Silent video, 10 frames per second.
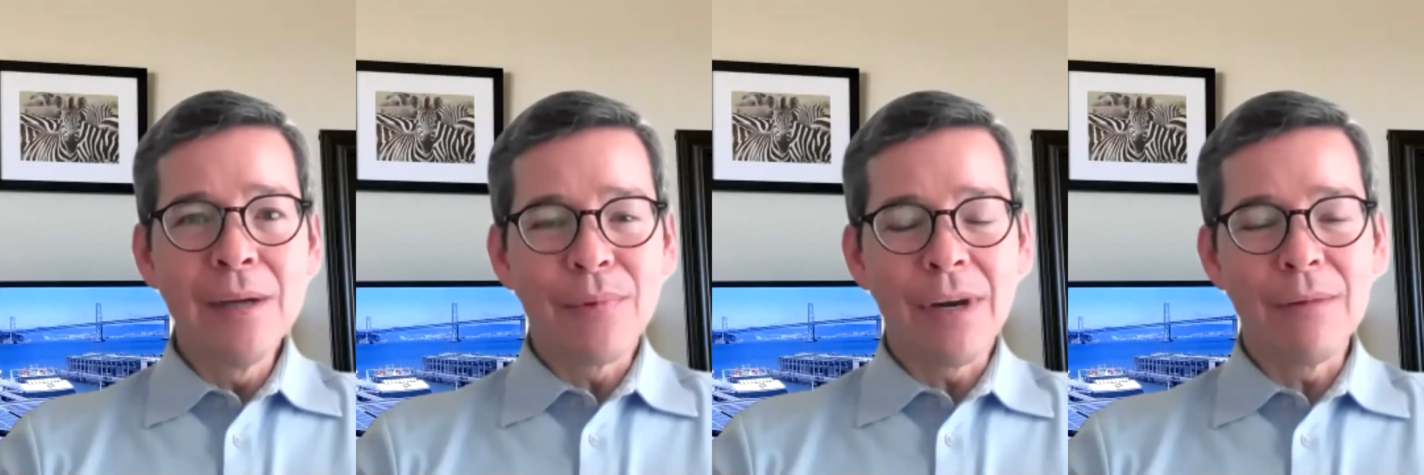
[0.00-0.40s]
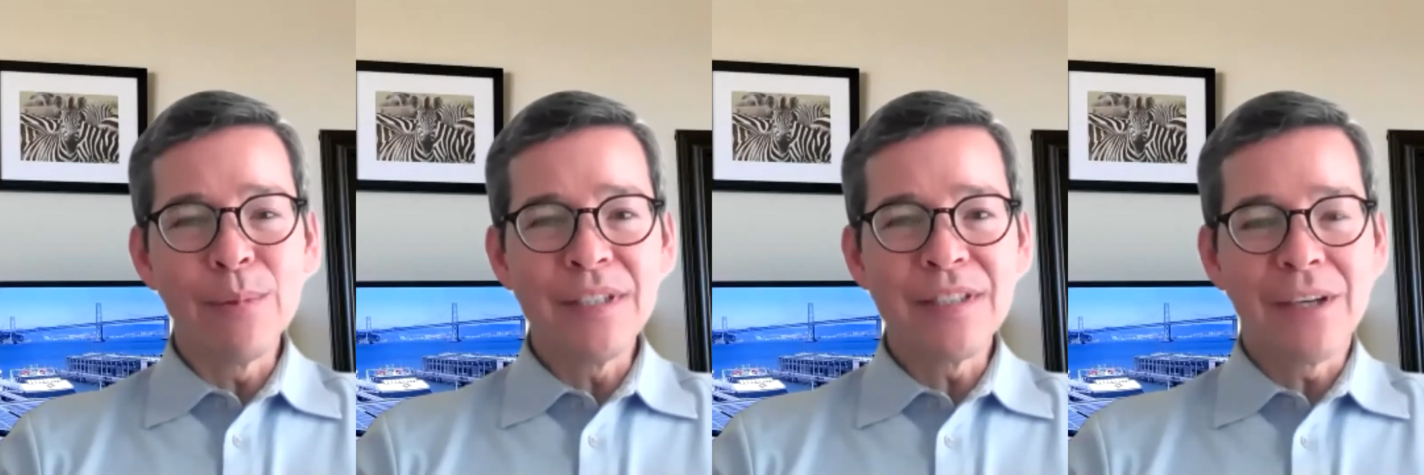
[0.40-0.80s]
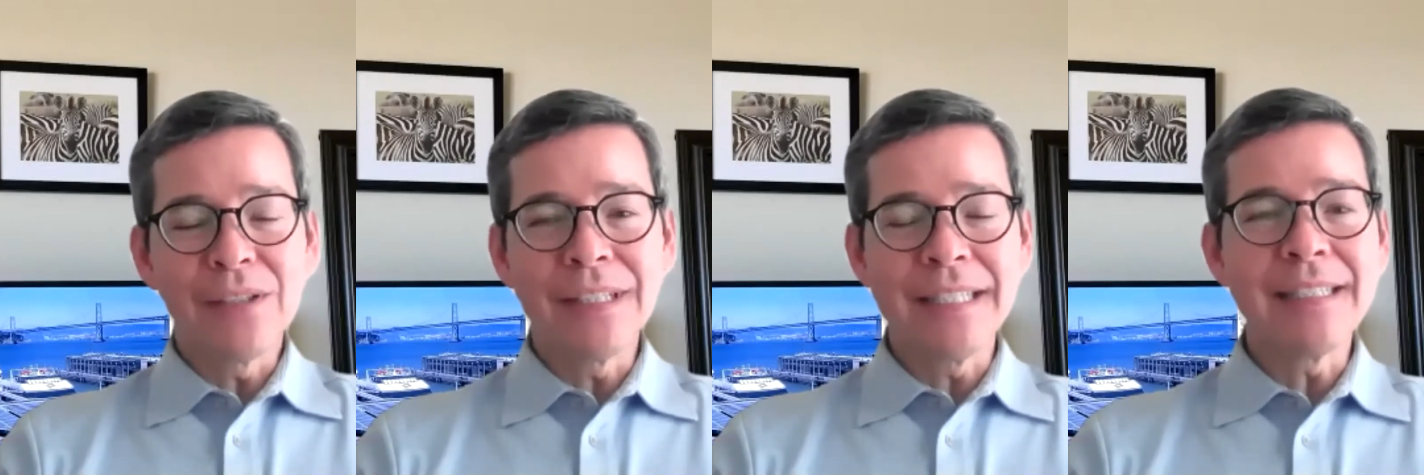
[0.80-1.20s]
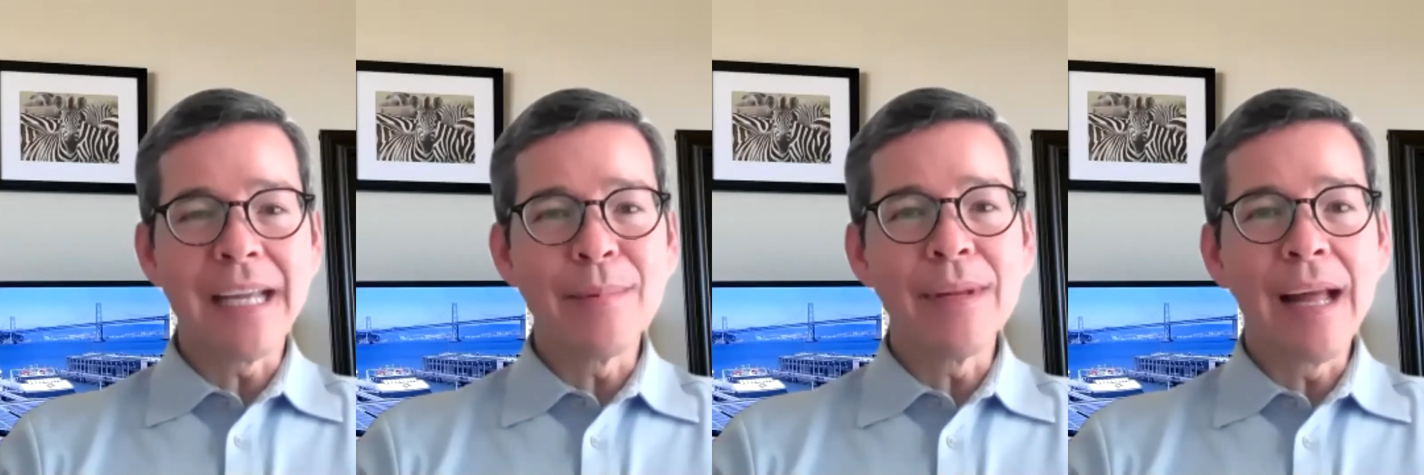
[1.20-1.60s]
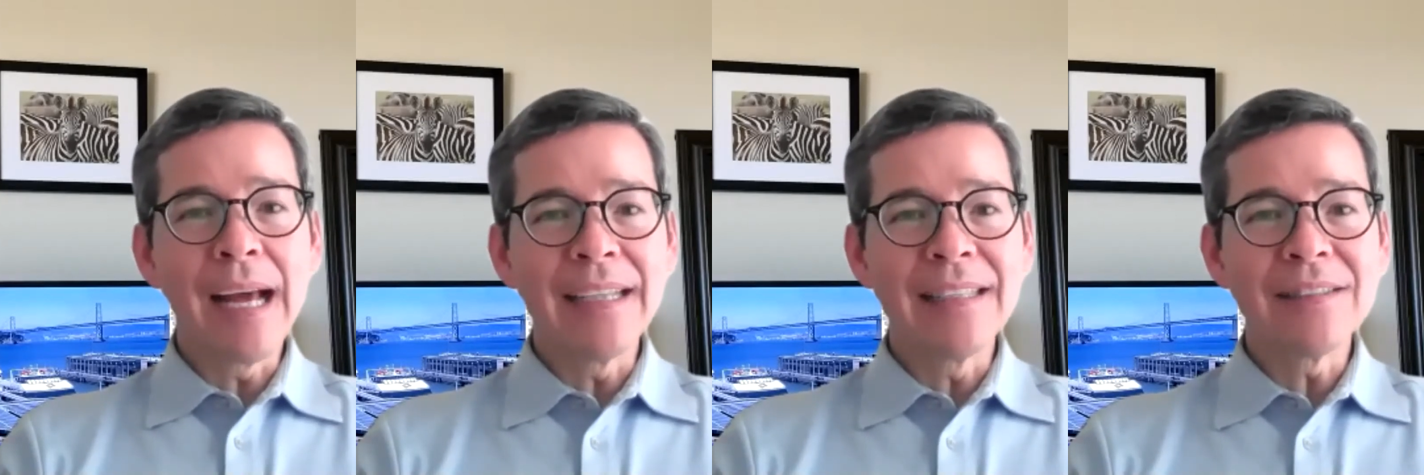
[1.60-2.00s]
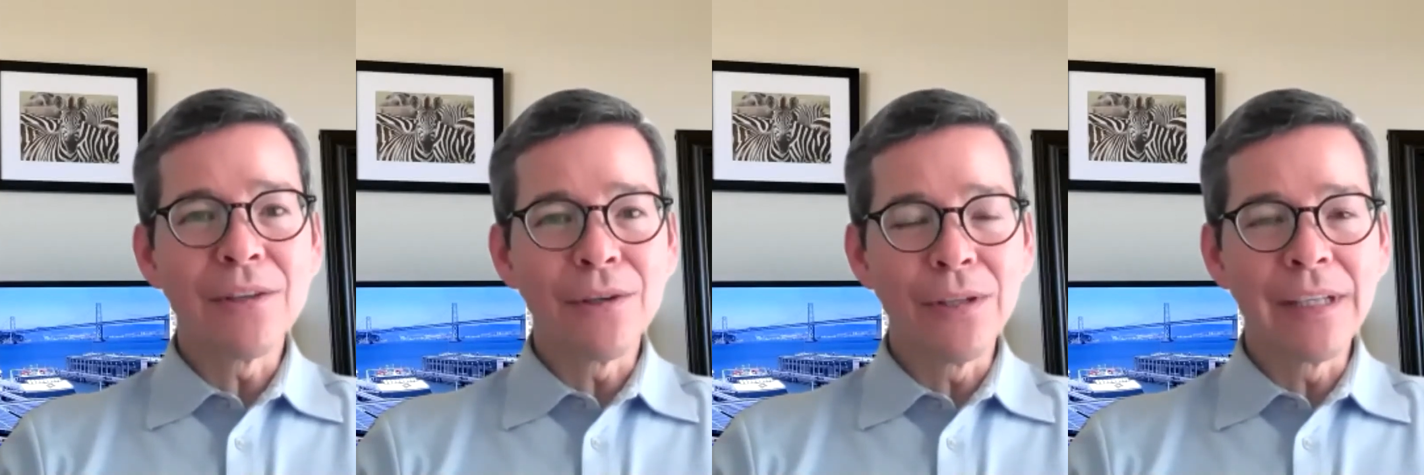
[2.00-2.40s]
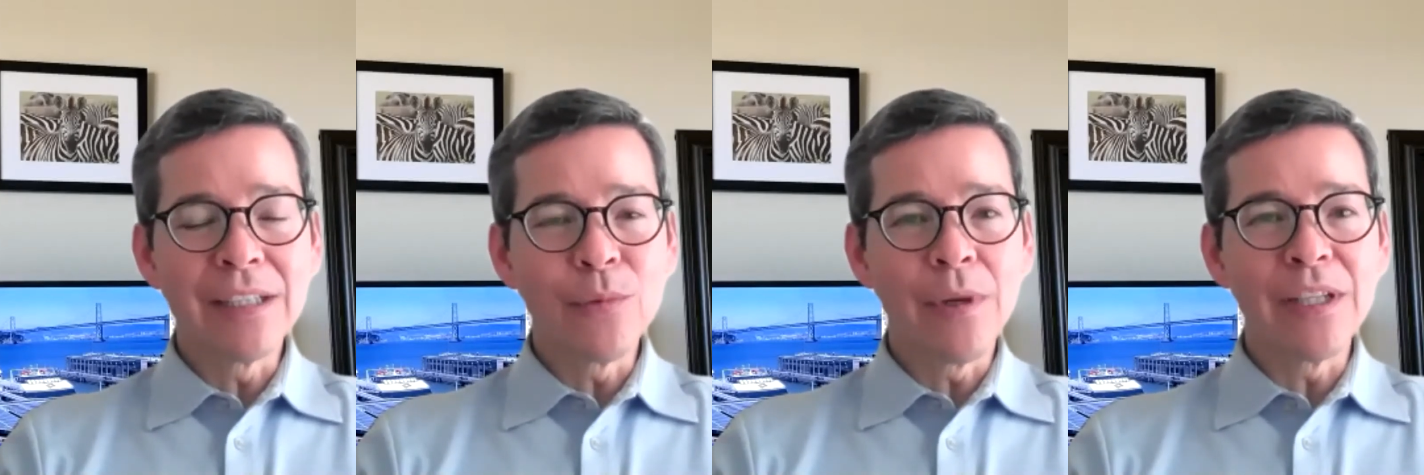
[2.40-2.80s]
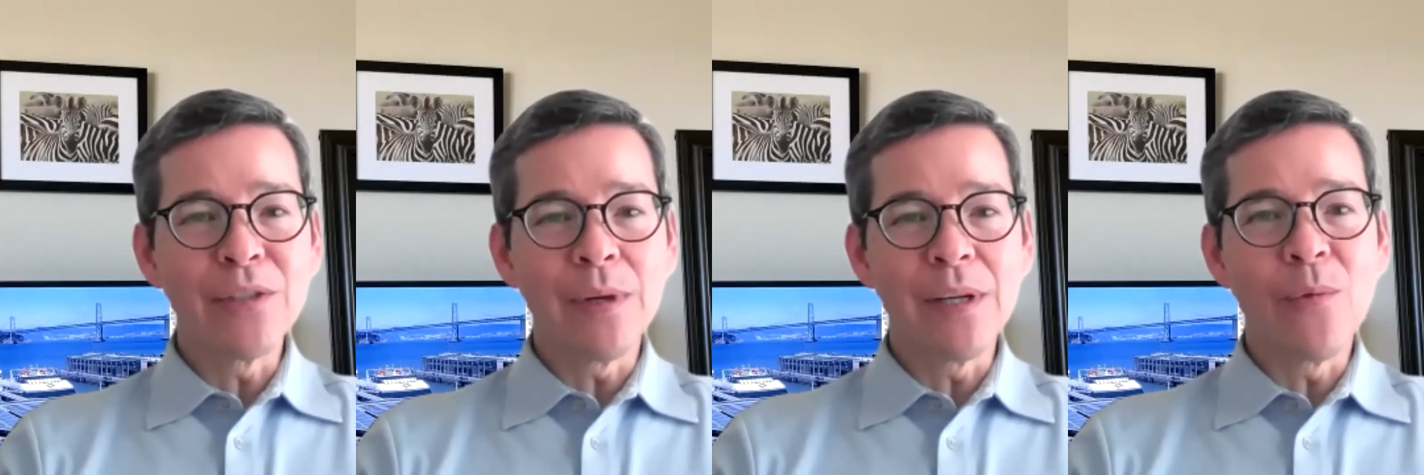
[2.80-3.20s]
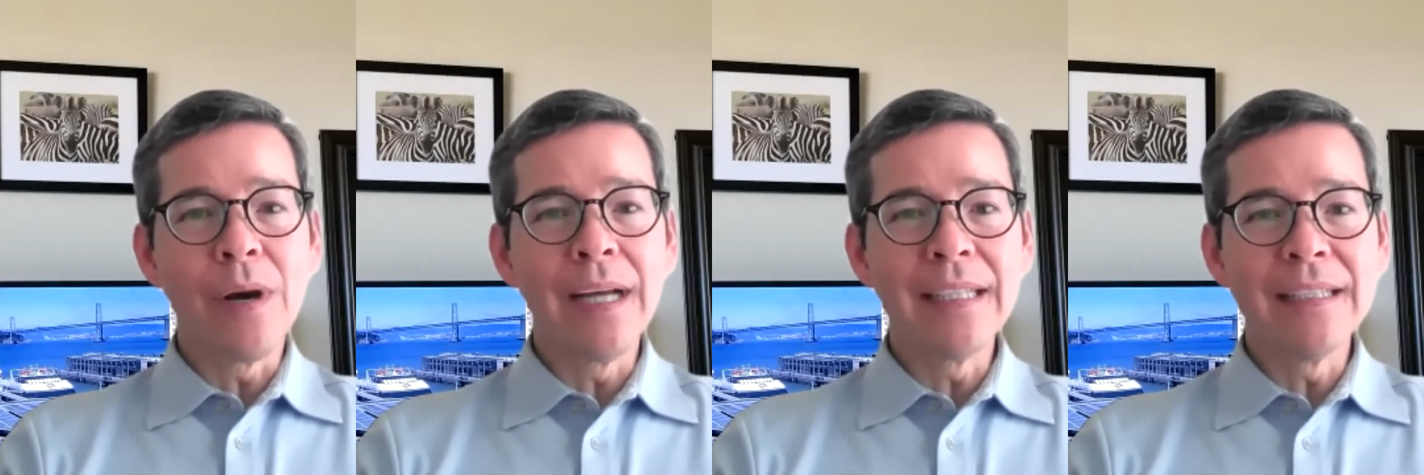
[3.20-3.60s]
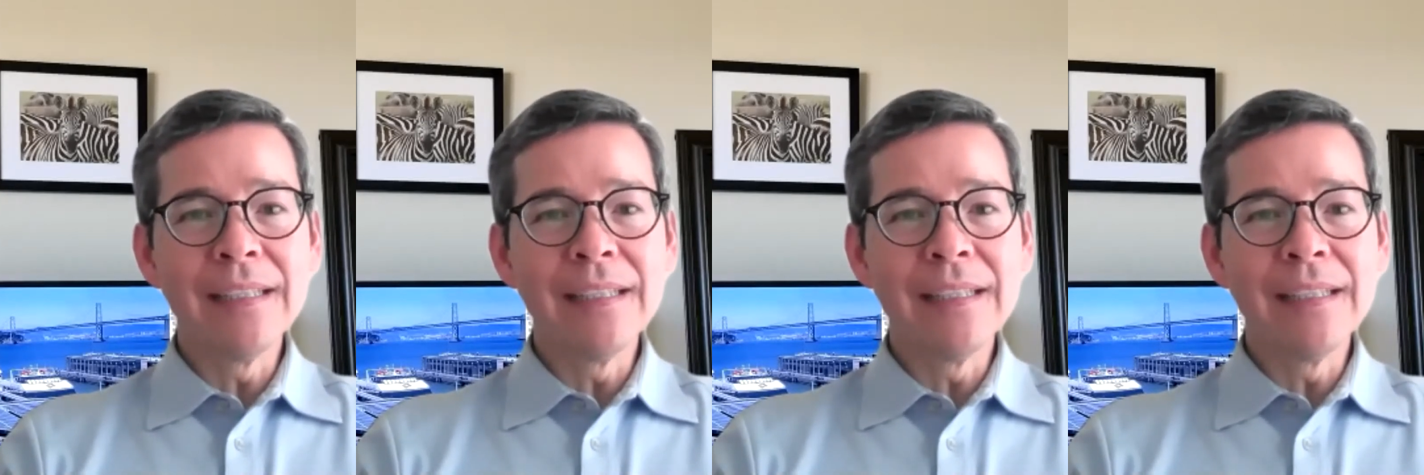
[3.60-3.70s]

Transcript: probably start to stabilize early in 2021,